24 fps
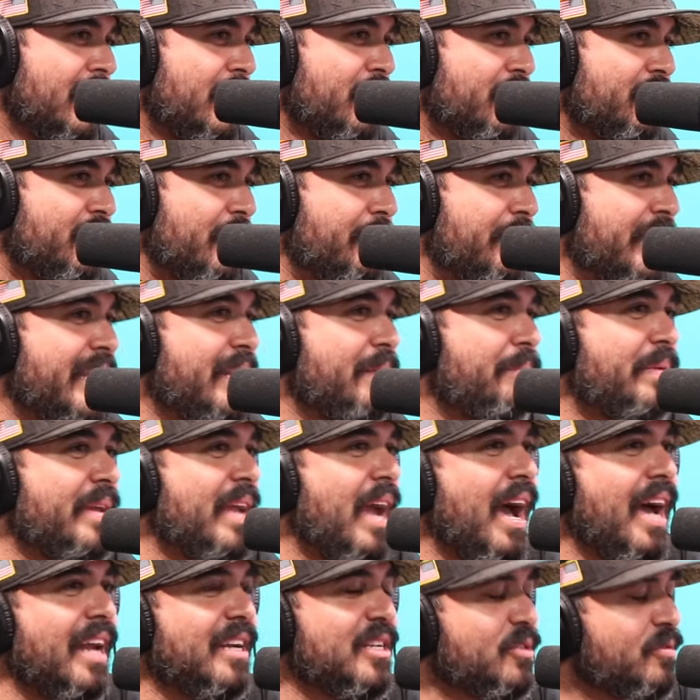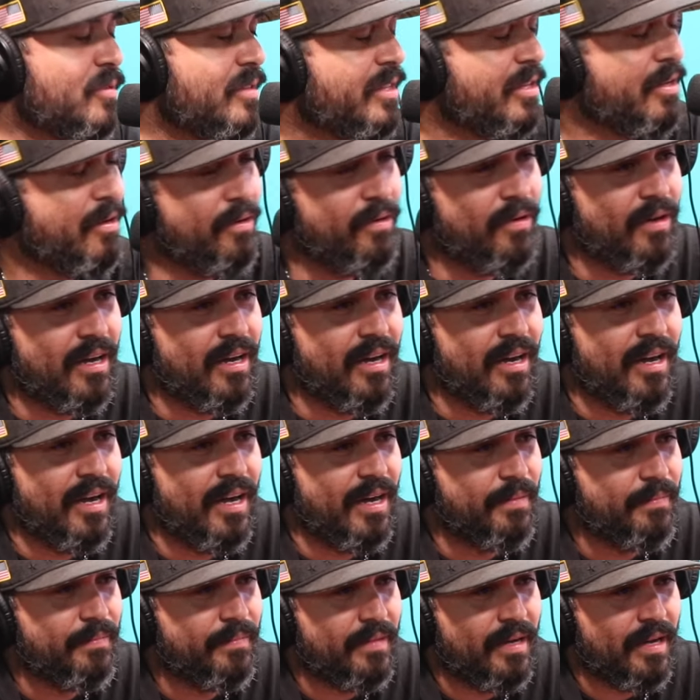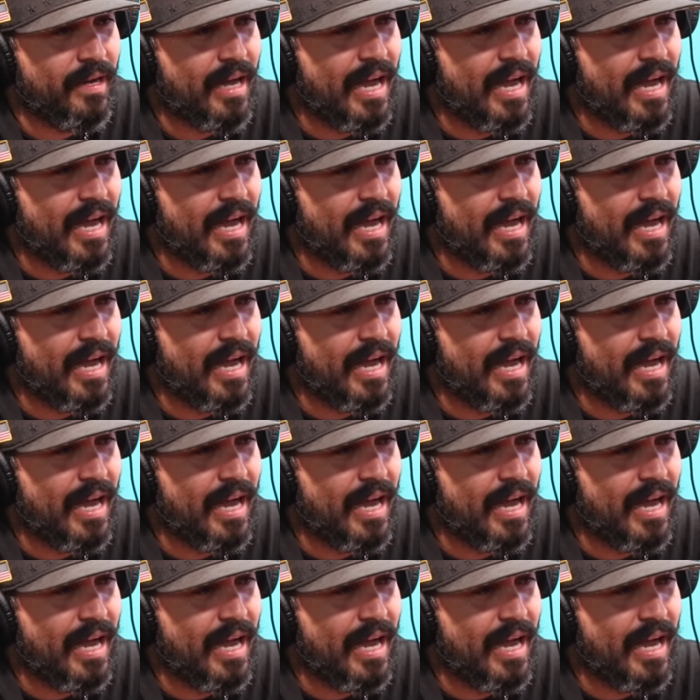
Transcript: for me, to be honest with you, um,